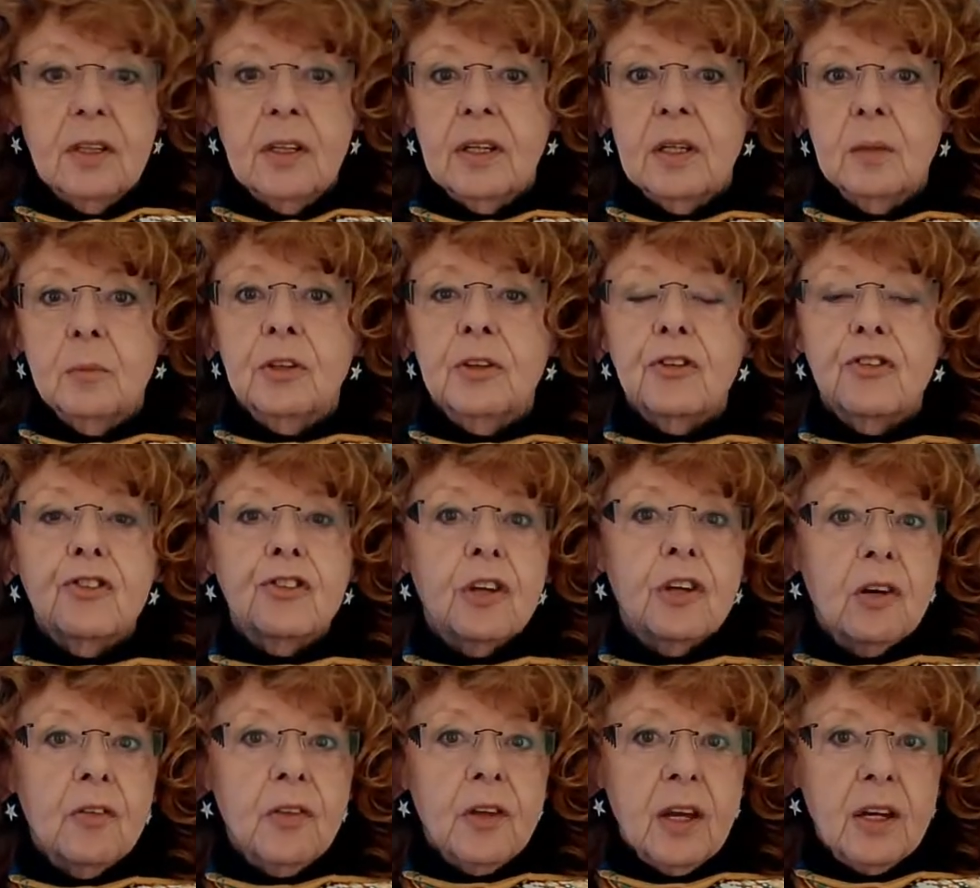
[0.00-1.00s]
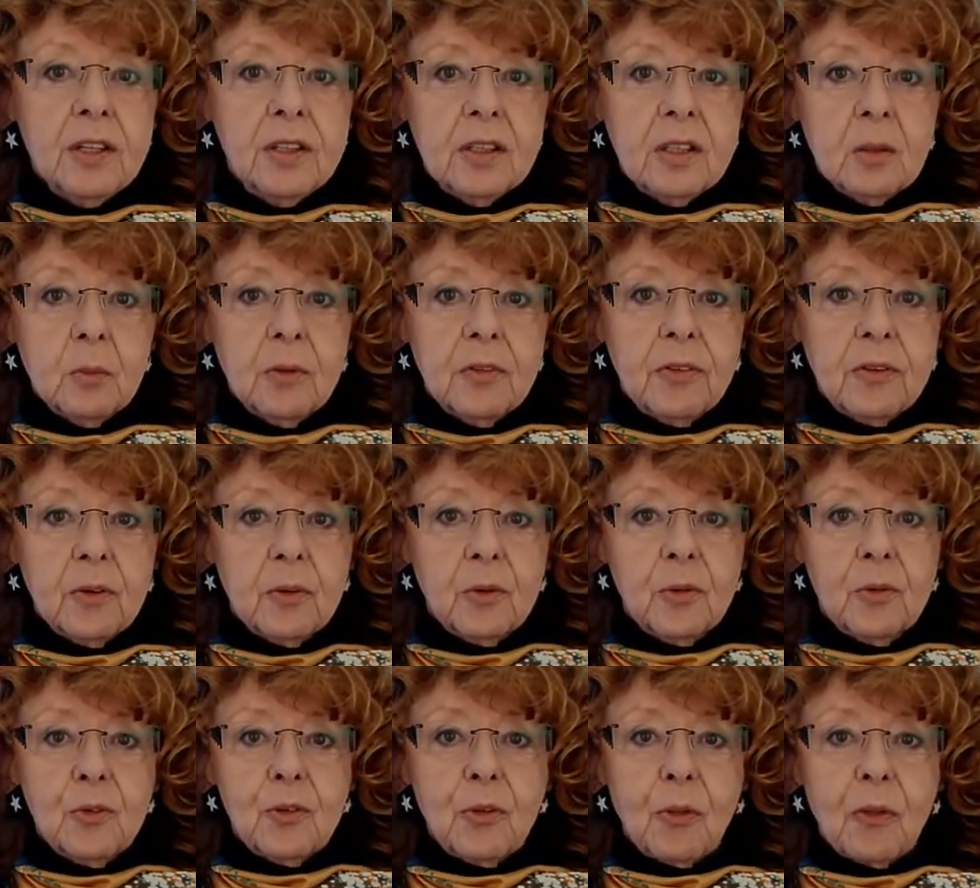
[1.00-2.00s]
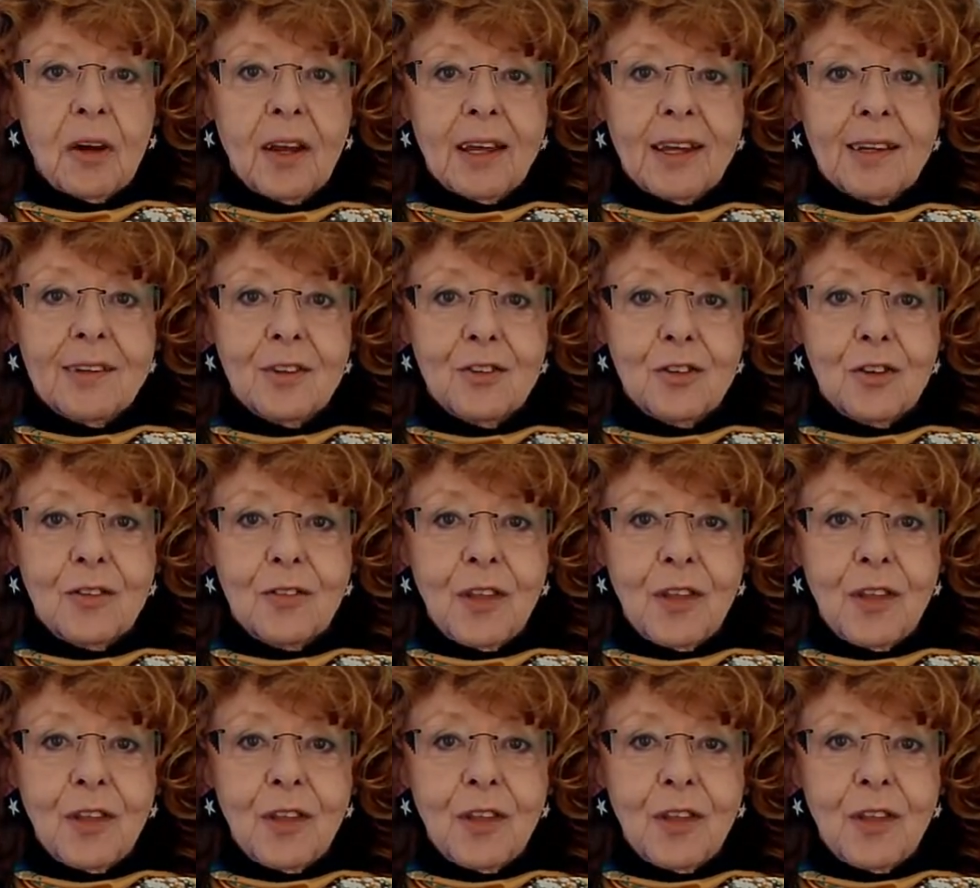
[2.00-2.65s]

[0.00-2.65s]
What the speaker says: And I'm going to share the idea with you so that I can